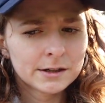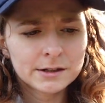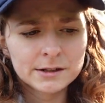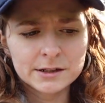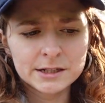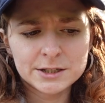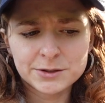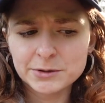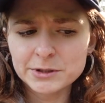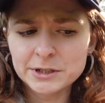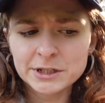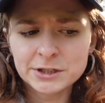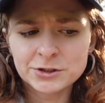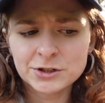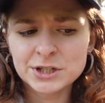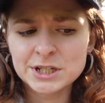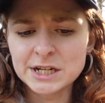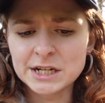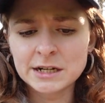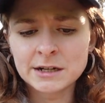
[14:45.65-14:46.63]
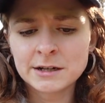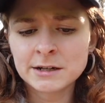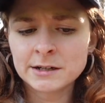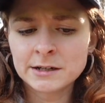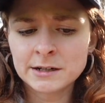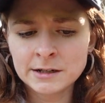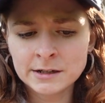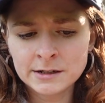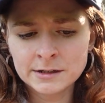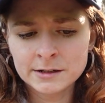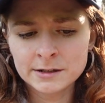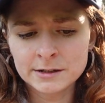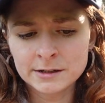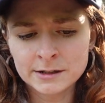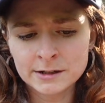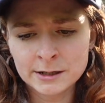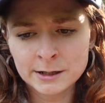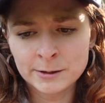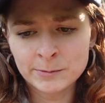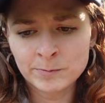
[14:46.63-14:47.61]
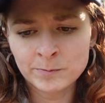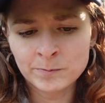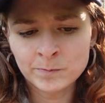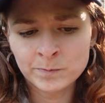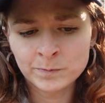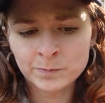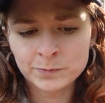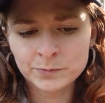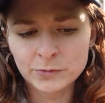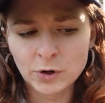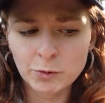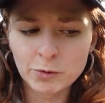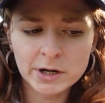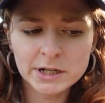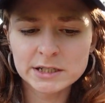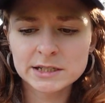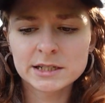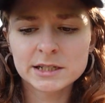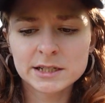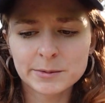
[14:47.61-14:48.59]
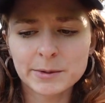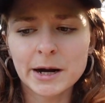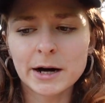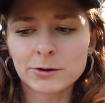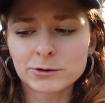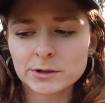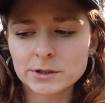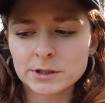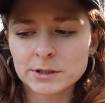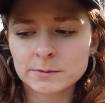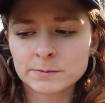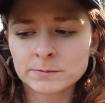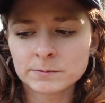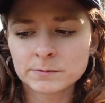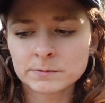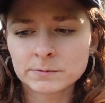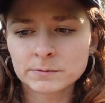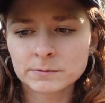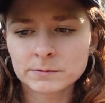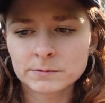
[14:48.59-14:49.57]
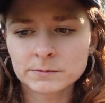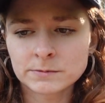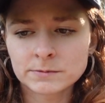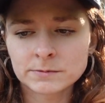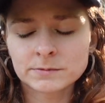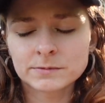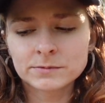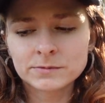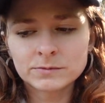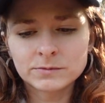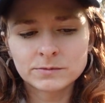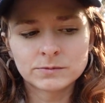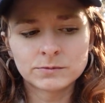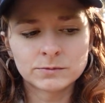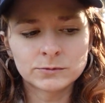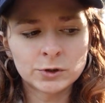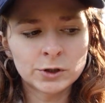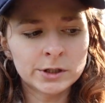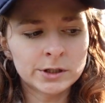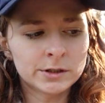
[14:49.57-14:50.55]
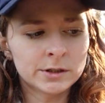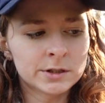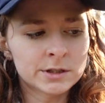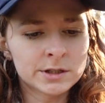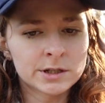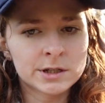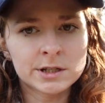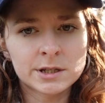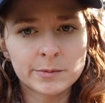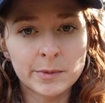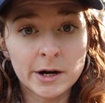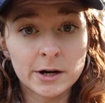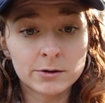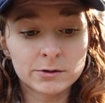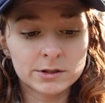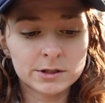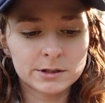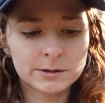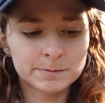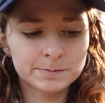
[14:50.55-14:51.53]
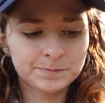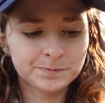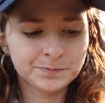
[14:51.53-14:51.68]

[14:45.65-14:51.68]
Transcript: That's really interesting. But what is this about? What is this about?